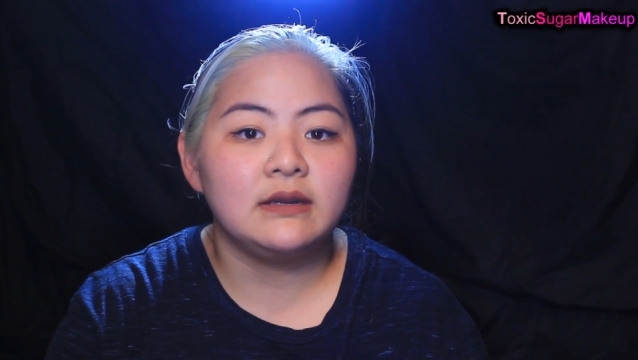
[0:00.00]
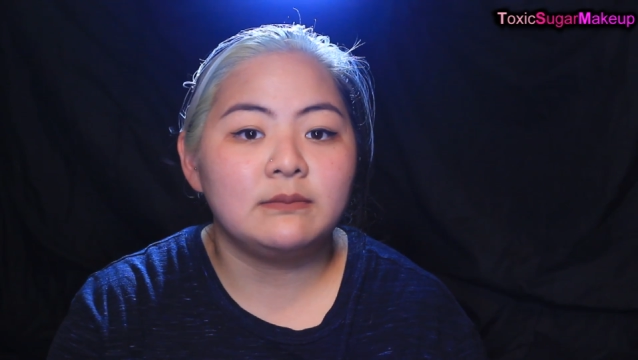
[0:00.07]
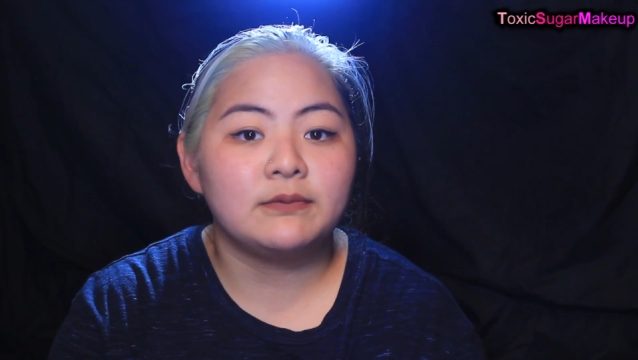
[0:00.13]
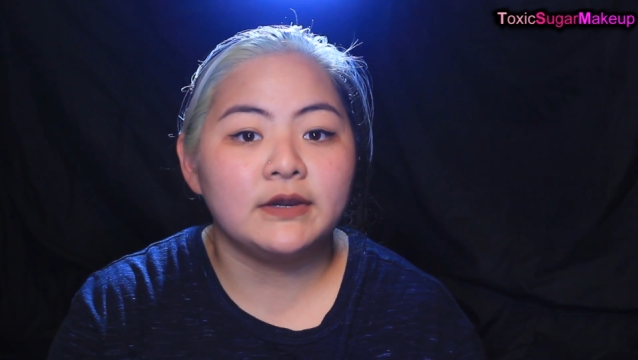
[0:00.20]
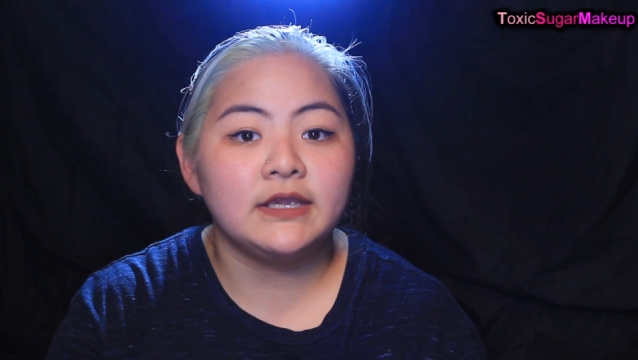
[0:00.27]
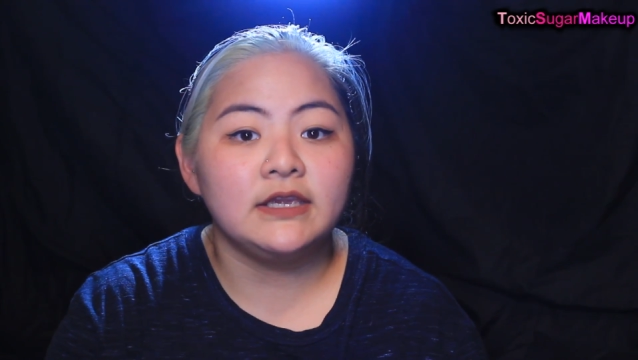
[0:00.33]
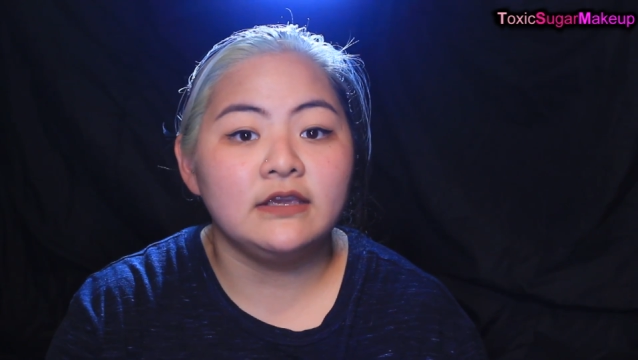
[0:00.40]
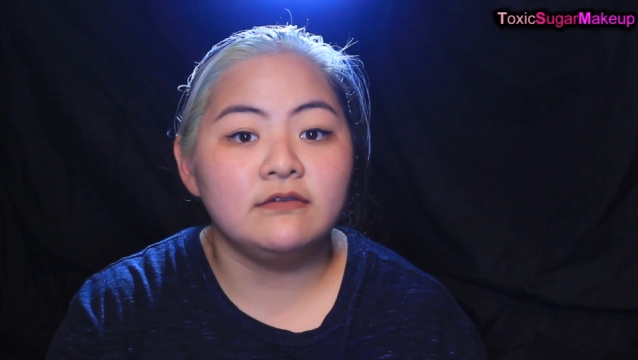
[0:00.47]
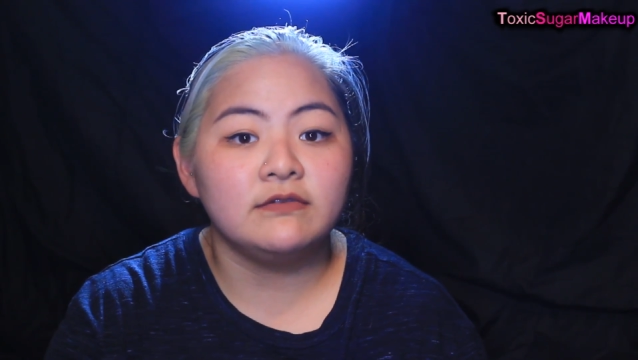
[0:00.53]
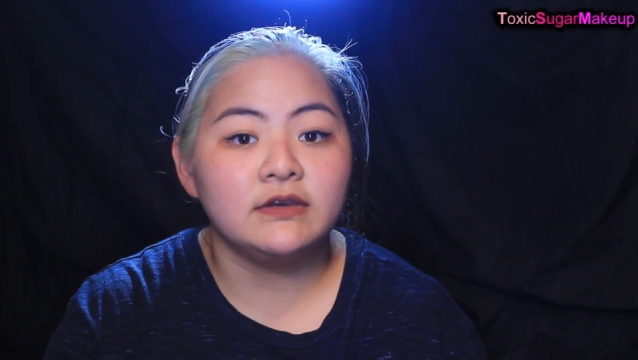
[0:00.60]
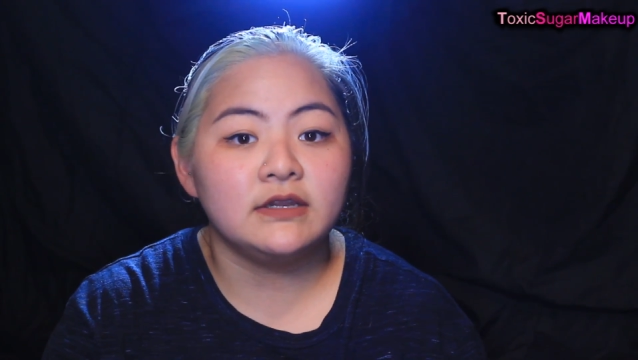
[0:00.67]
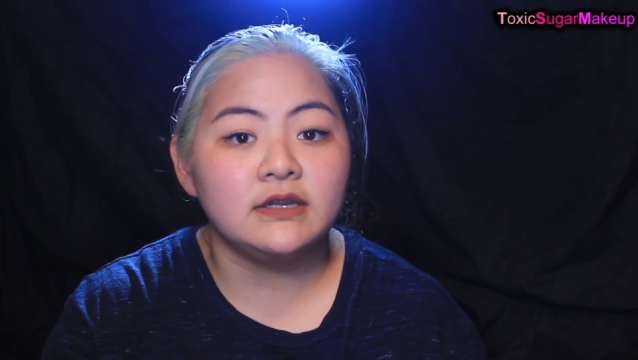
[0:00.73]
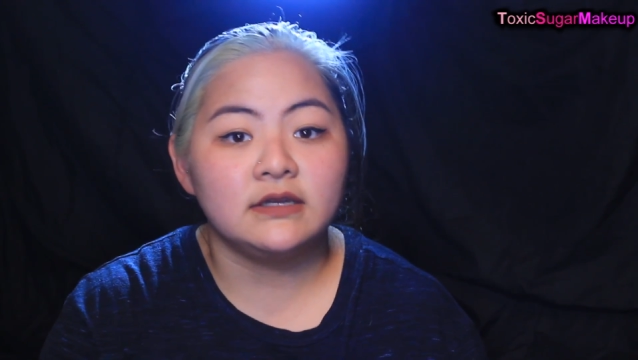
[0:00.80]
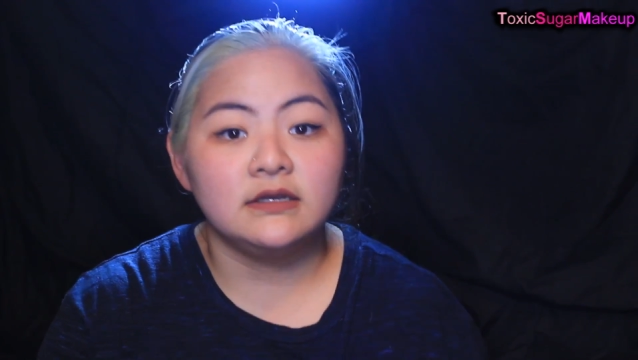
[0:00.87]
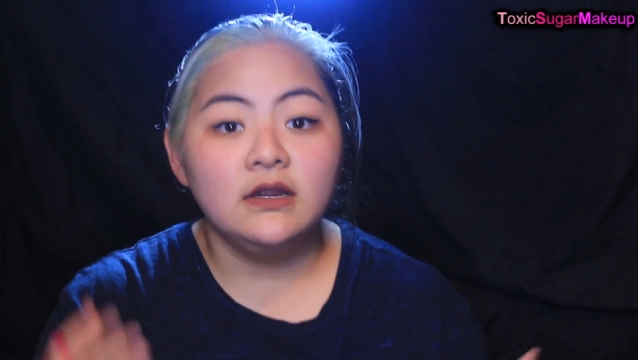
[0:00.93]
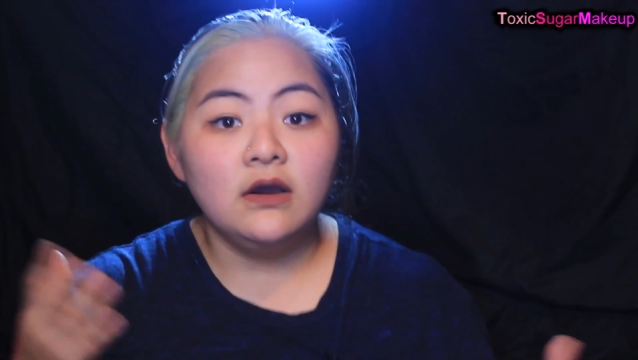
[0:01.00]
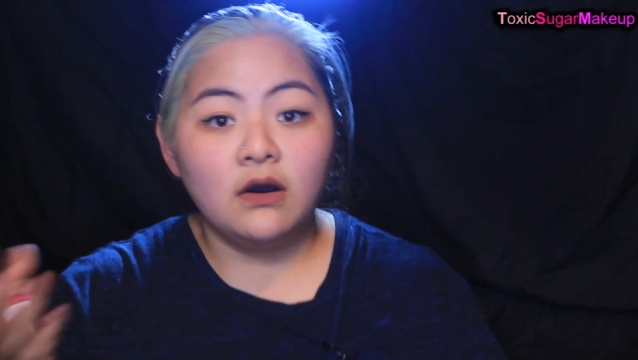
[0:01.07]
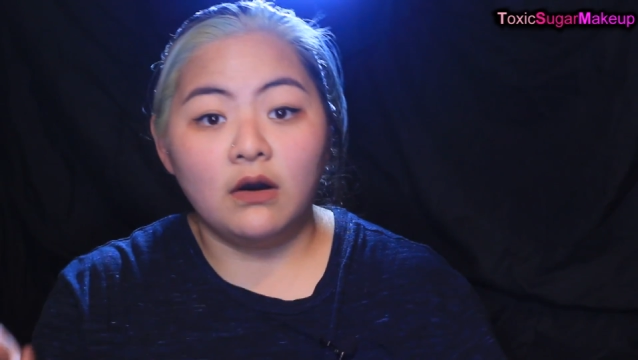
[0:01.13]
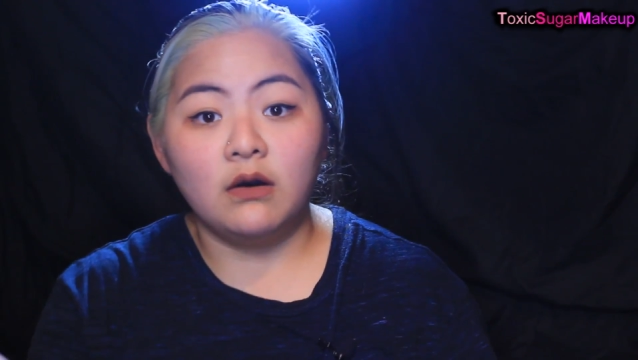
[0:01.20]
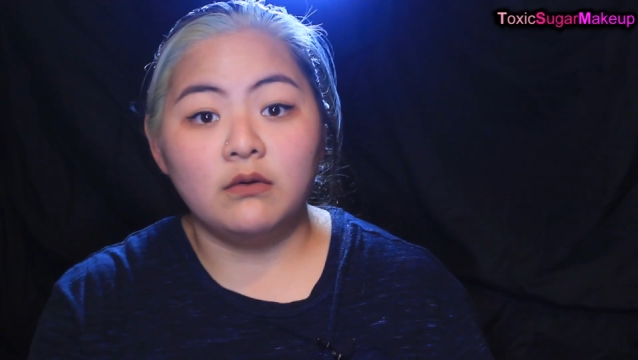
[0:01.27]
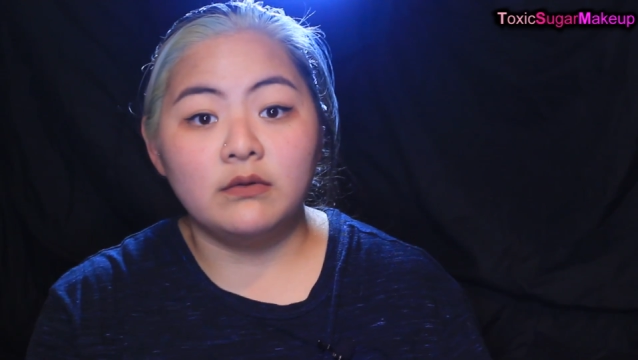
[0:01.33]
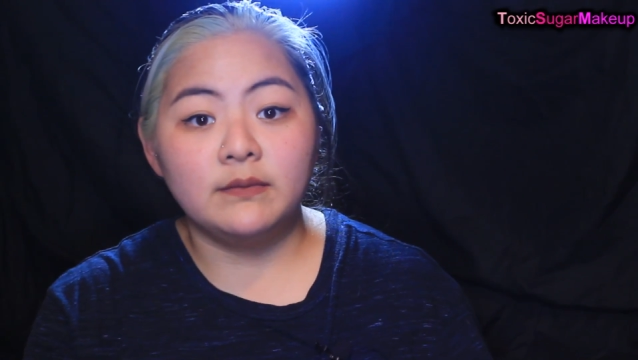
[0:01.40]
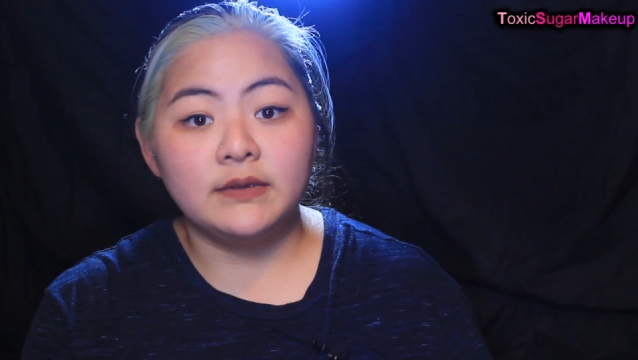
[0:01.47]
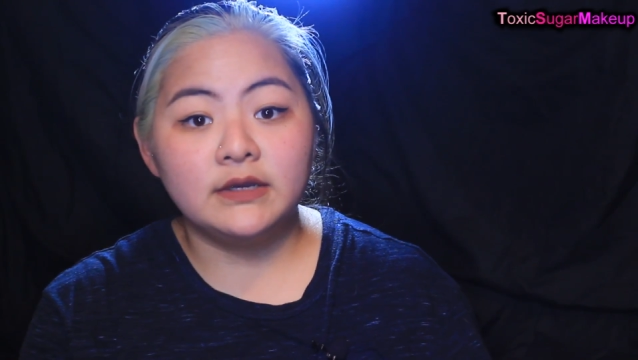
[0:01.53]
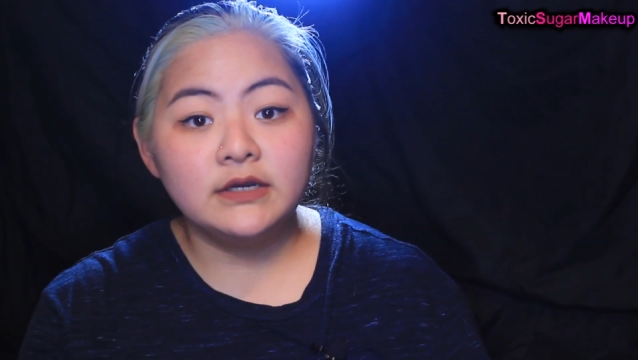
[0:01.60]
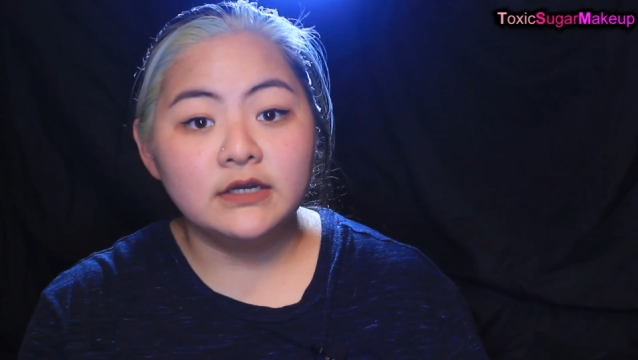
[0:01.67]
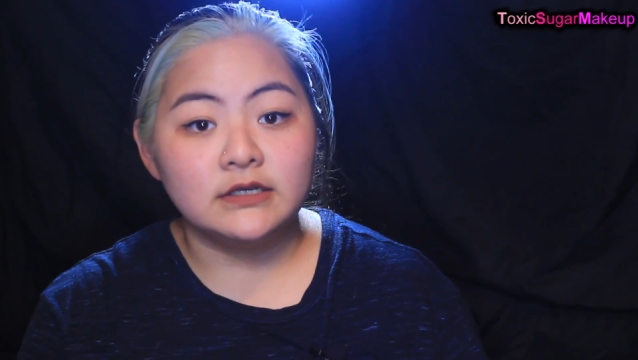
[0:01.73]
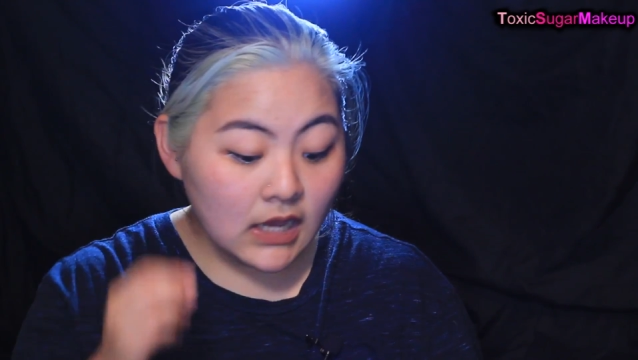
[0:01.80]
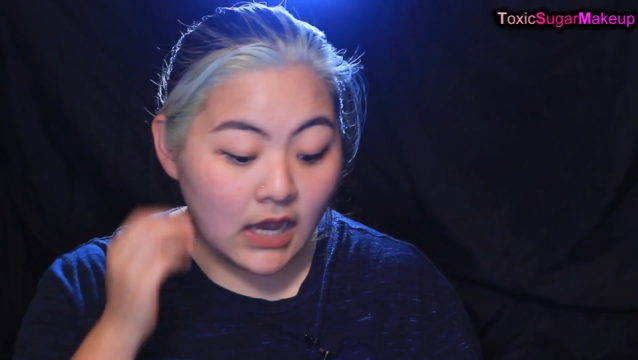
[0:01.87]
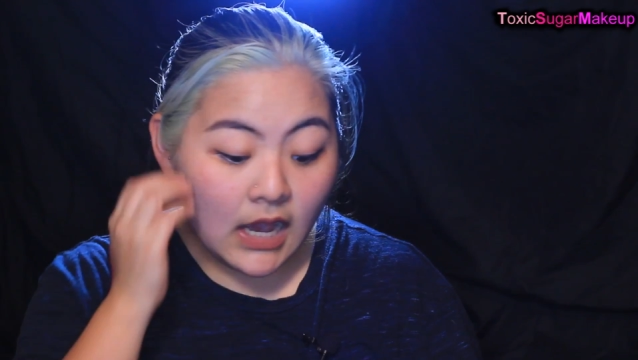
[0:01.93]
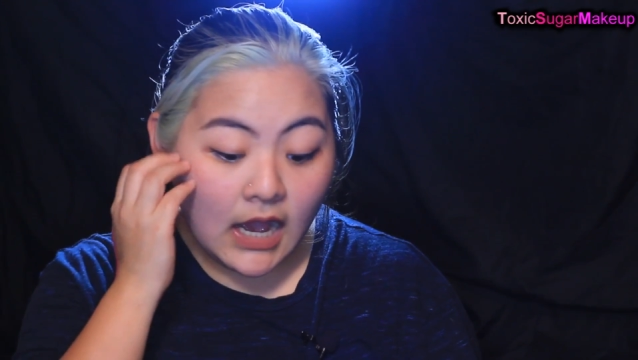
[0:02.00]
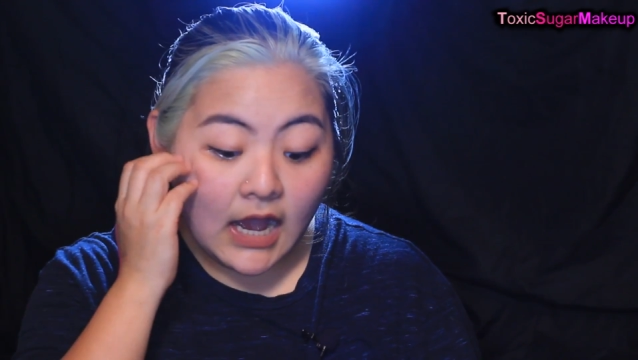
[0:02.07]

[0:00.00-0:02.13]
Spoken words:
and break even and all will be good.